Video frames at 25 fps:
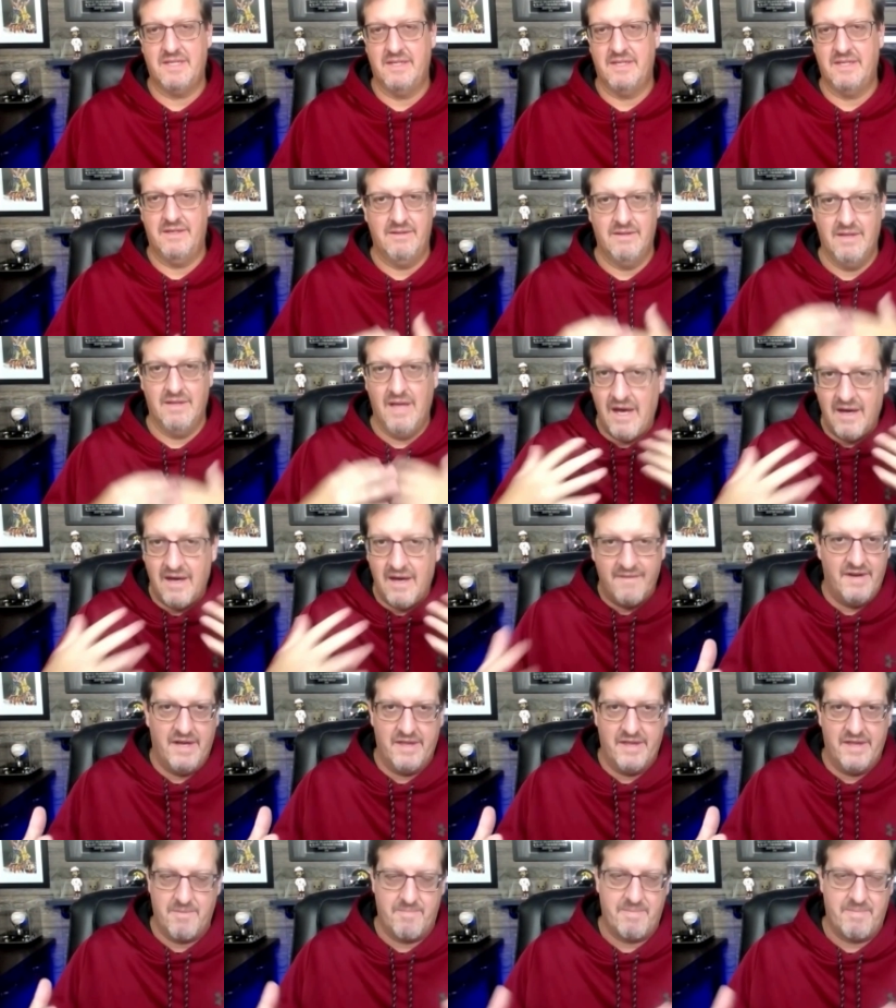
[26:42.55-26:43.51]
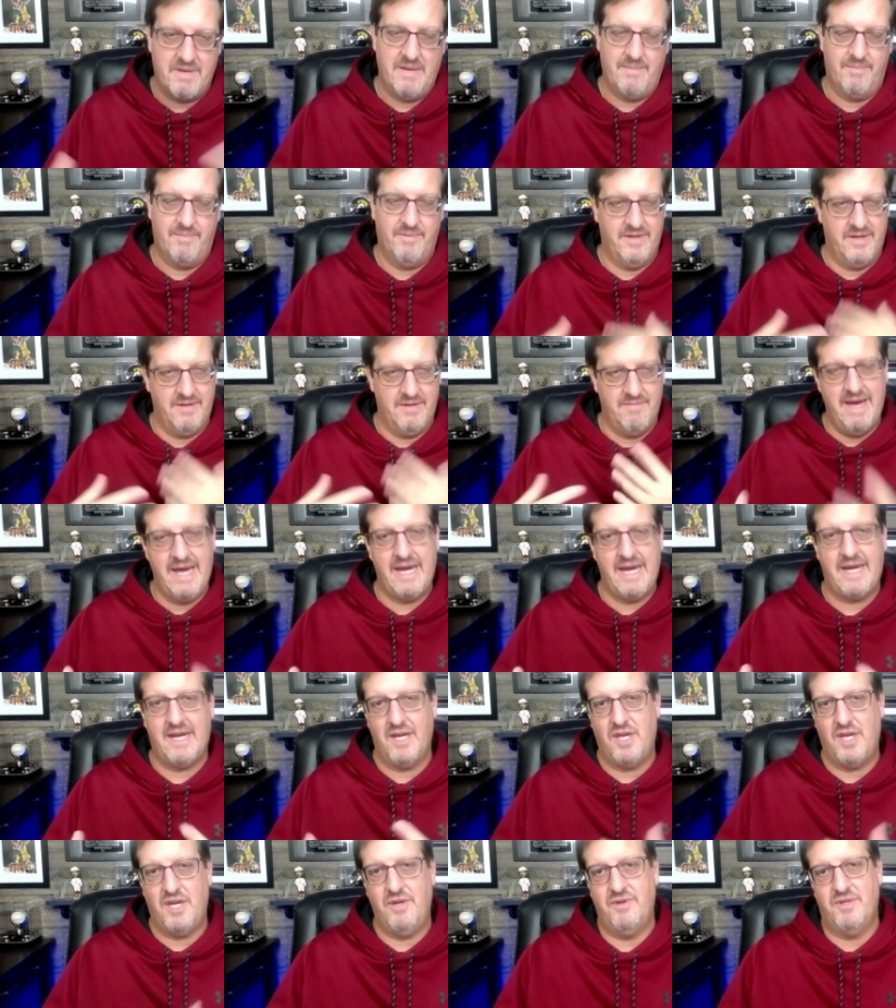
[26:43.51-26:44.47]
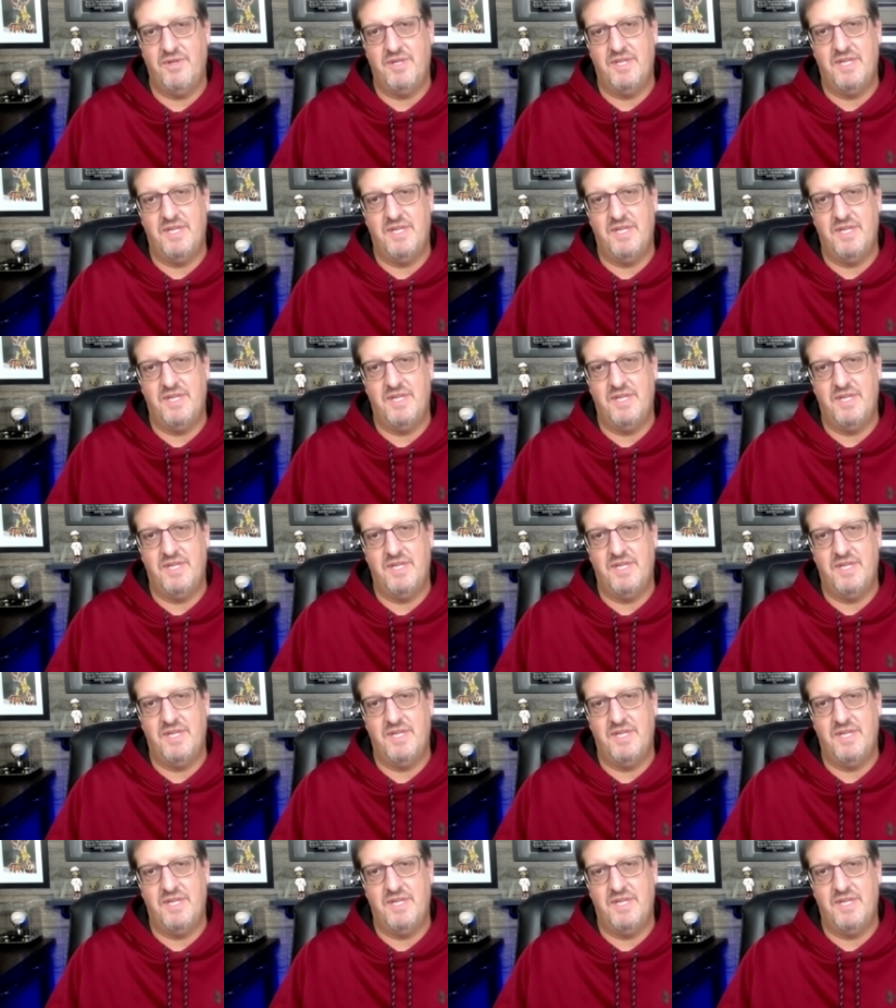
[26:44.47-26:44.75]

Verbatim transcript: to love other people, to make a huge